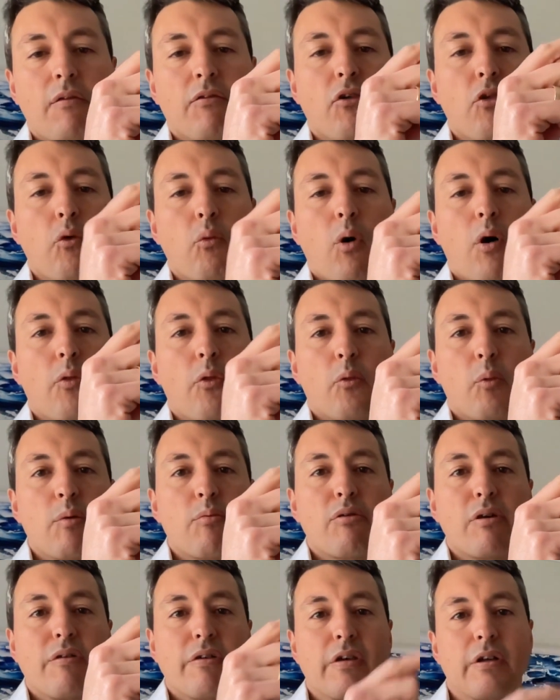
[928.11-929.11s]
to the one that we
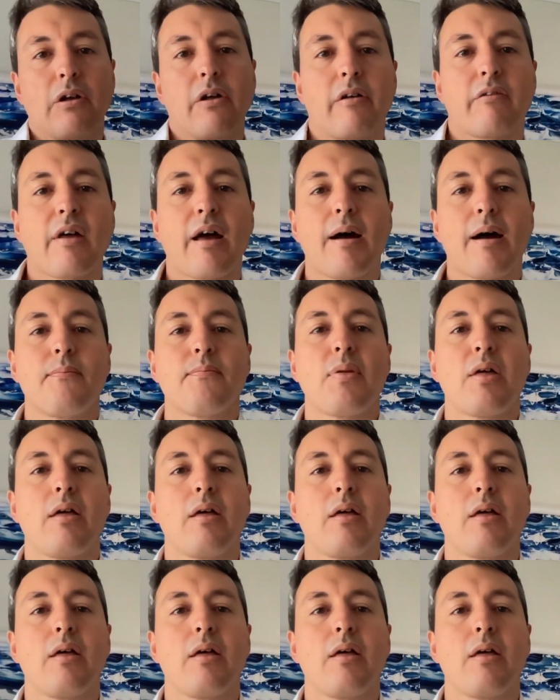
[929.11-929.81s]
previously looked at,